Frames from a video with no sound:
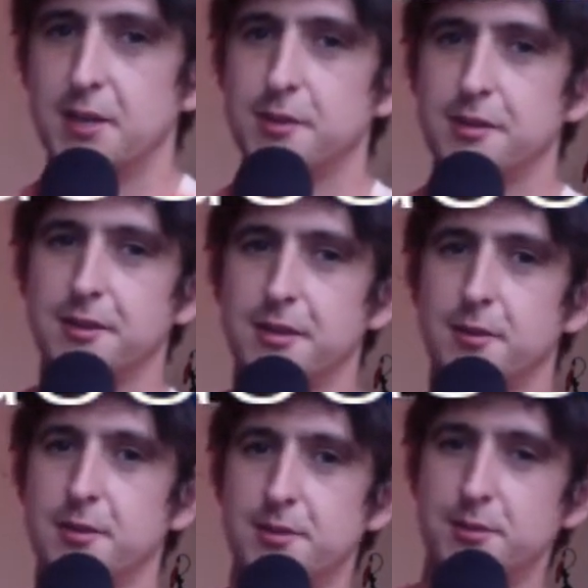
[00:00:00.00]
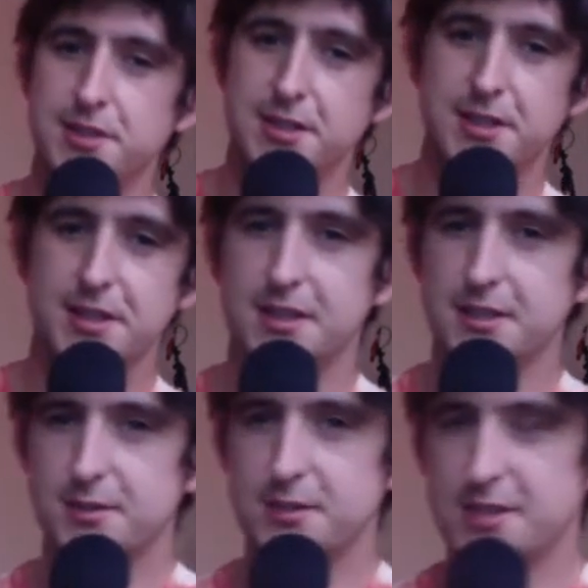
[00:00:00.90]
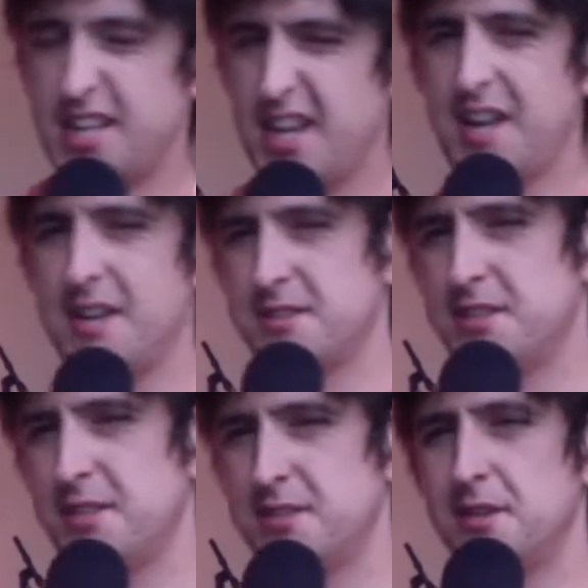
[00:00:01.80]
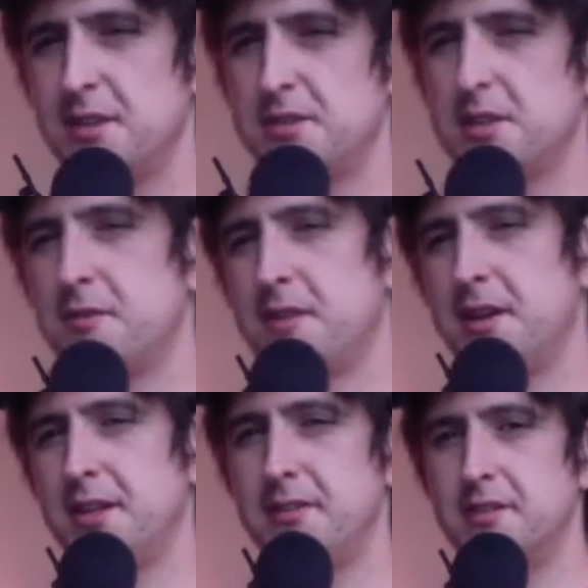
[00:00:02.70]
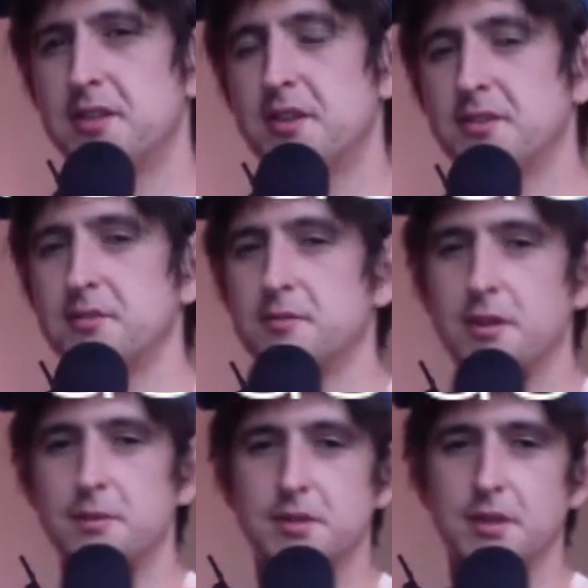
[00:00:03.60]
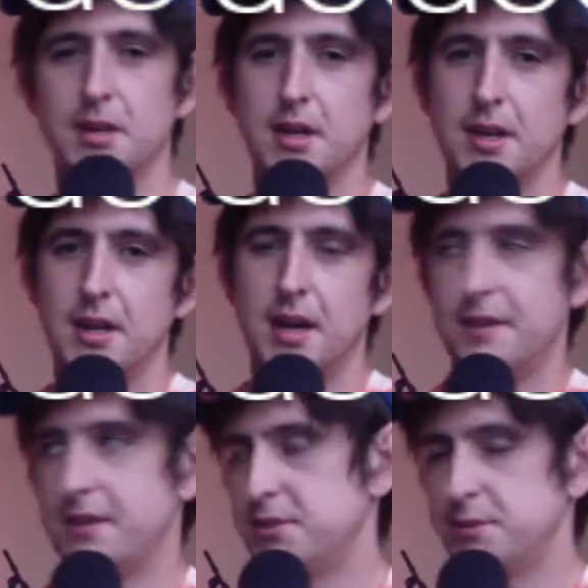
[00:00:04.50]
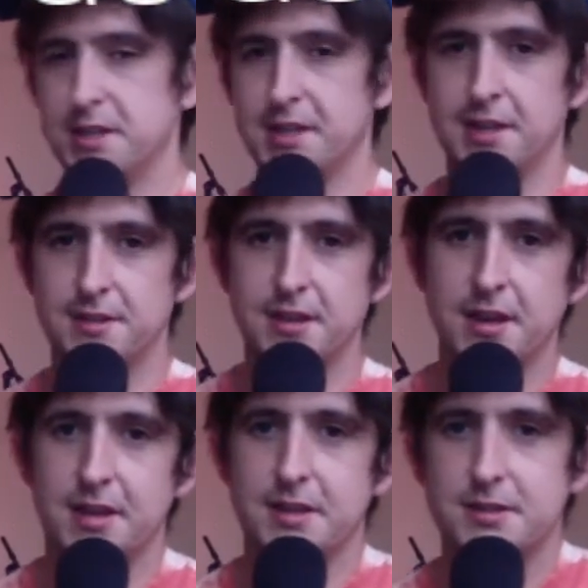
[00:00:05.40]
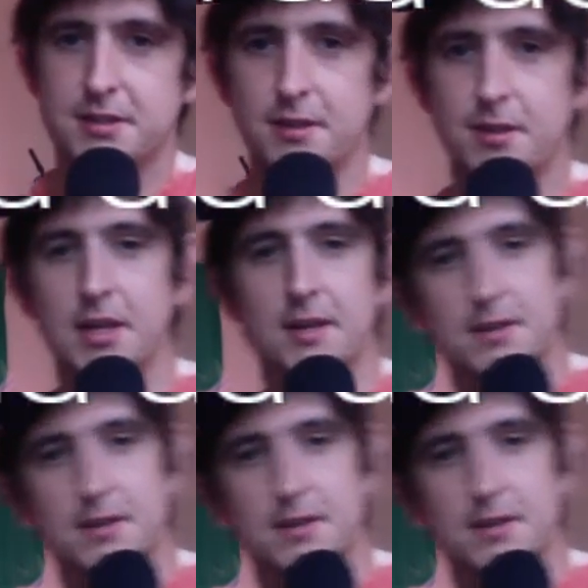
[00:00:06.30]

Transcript: We did it. And she was like, yeah, see you soon. I'll see you around. I live in Toxteth, Rob. So, and then she was in again today. So the